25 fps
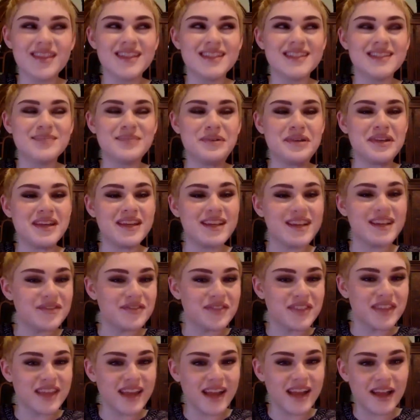speaking of
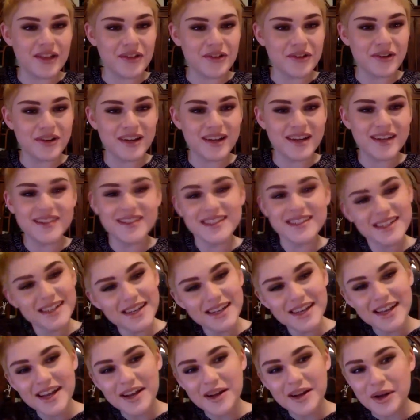the gallery,
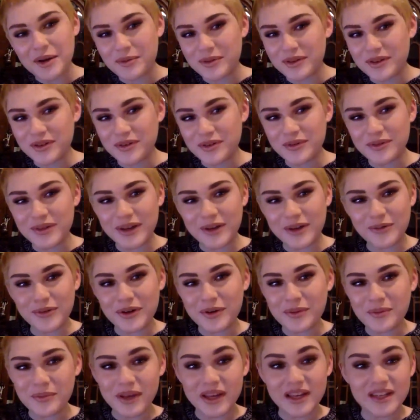I mean, like,
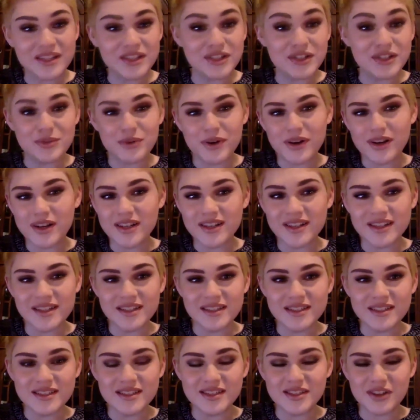what made you want
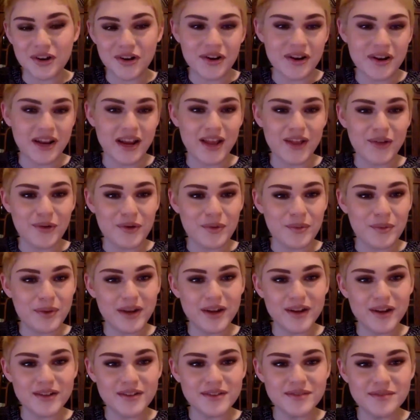to start Gallery
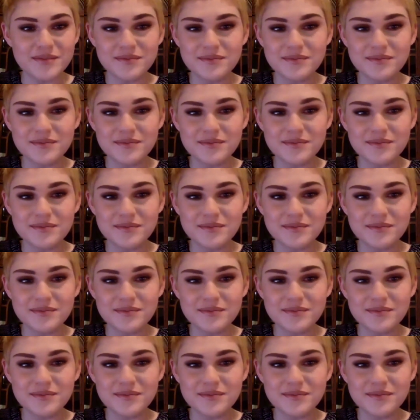Baird?